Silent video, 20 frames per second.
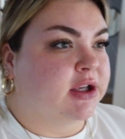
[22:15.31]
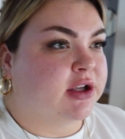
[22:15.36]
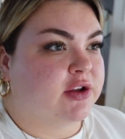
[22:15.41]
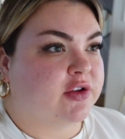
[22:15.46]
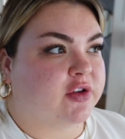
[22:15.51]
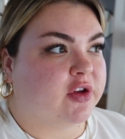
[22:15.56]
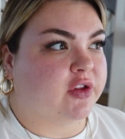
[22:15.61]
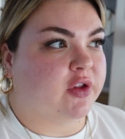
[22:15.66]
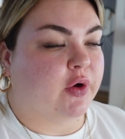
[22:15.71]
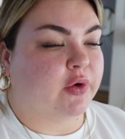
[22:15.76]

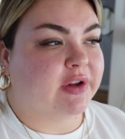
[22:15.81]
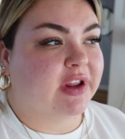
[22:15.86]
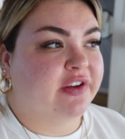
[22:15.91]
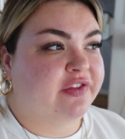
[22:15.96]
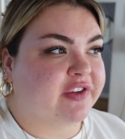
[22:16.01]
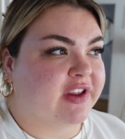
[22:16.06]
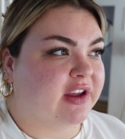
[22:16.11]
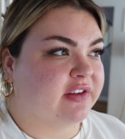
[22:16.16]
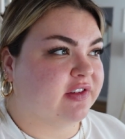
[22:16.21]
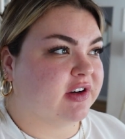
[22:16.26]
So the only
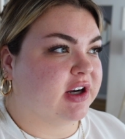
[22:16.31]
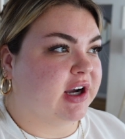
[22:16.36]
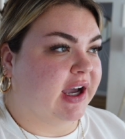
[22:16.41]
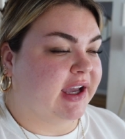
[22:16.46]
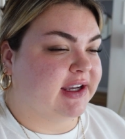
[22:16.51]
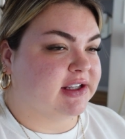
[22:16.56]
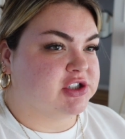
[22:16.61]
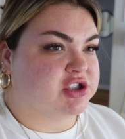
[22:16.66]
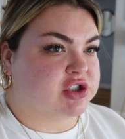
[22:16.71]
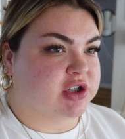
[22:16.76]
flavor I
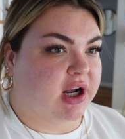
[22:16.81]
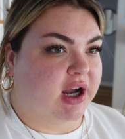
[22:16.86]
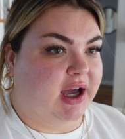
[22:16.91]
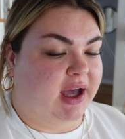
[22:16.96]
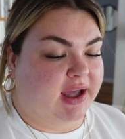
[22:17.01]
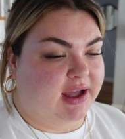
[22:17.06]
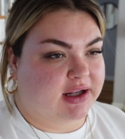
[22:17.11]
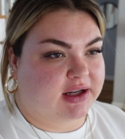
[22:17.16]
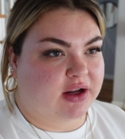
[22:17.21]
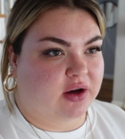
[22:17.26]
had
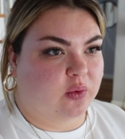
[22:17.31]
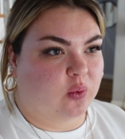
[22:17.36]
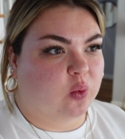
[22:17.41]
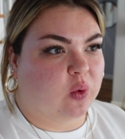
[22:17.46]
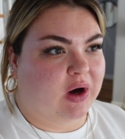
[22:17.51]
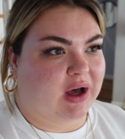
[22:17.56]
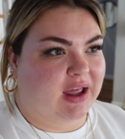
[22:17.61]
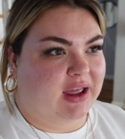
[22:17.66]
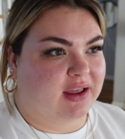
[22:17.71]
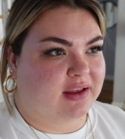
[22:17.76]
tried
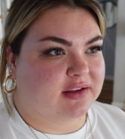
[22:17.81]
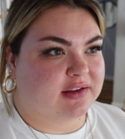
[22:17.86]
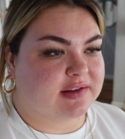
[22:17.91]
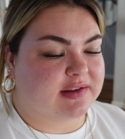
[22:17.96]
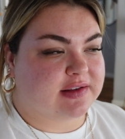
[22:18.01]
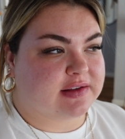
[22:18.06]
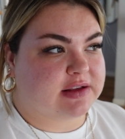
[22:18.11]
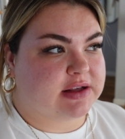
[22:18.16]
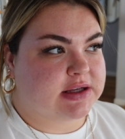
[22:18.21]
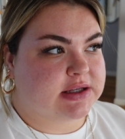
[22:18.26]

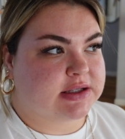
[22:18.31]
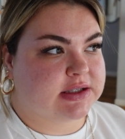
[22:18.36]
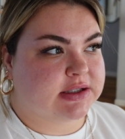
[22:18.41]
was,